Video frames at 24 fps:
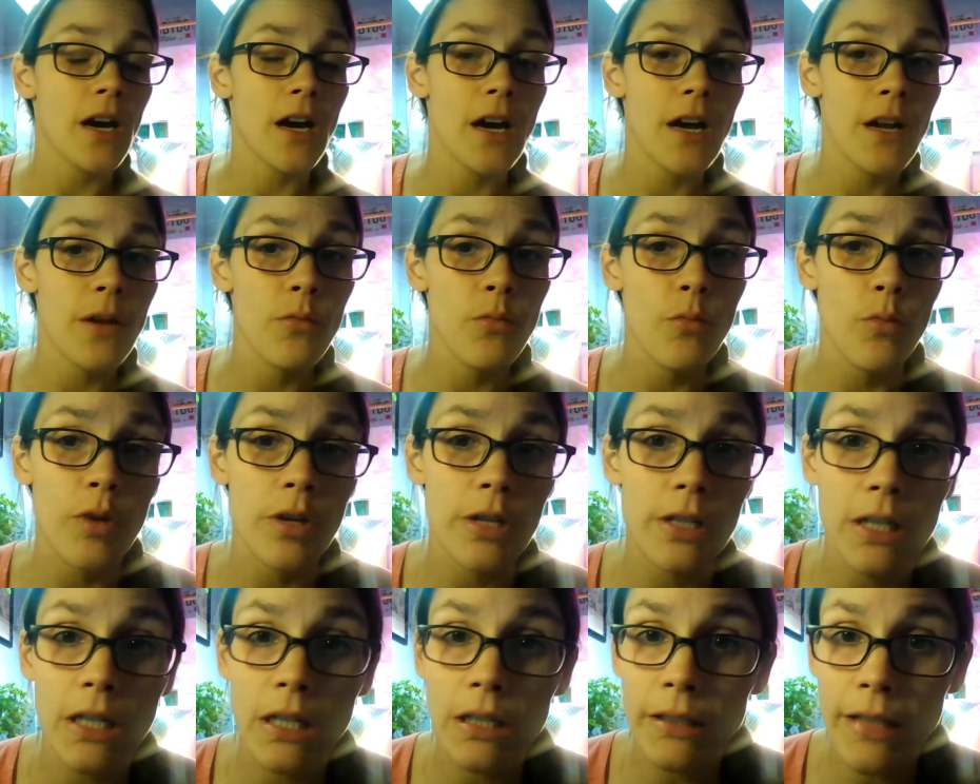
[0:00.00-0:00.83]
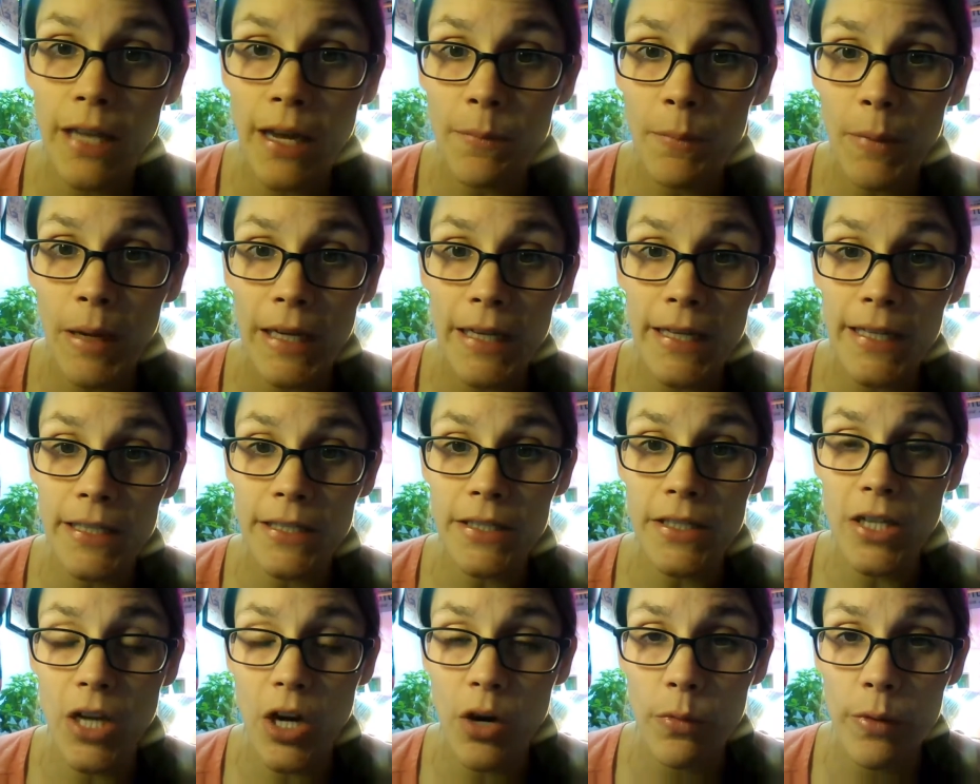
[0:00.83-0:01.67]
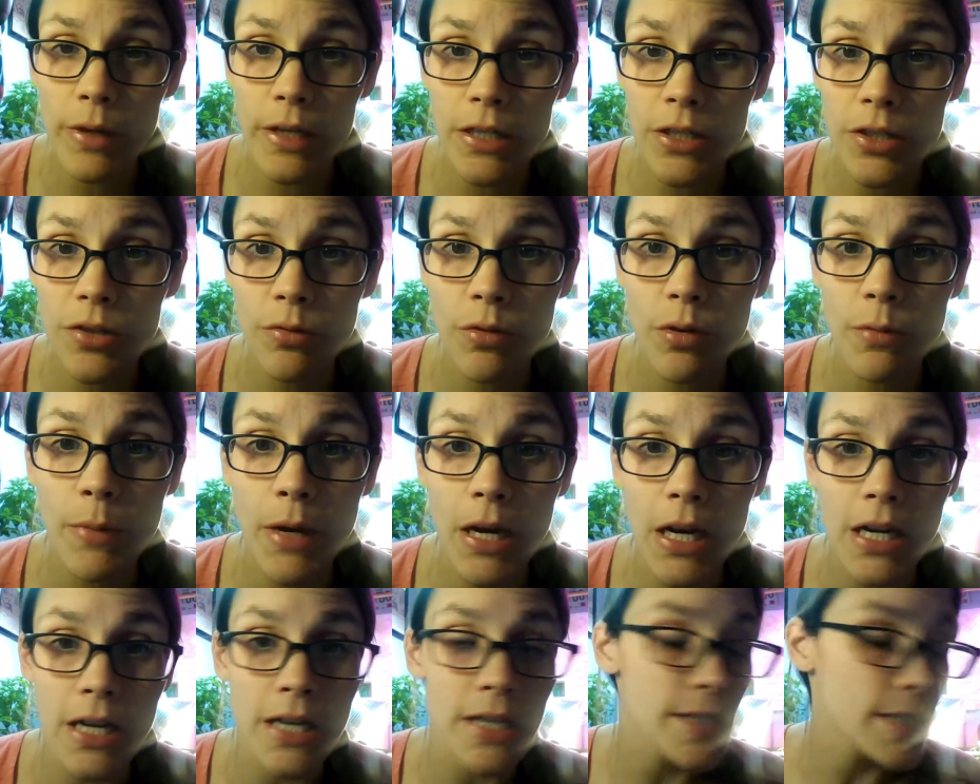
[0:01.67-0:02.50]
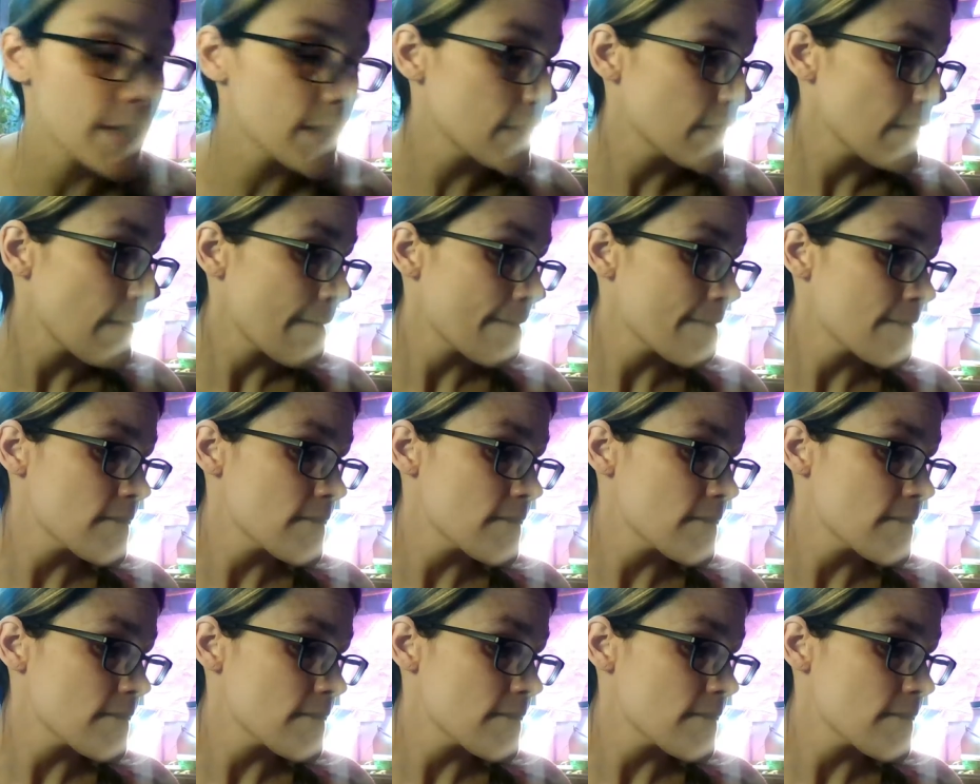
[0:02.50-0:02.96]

I would let my kids go into Among Us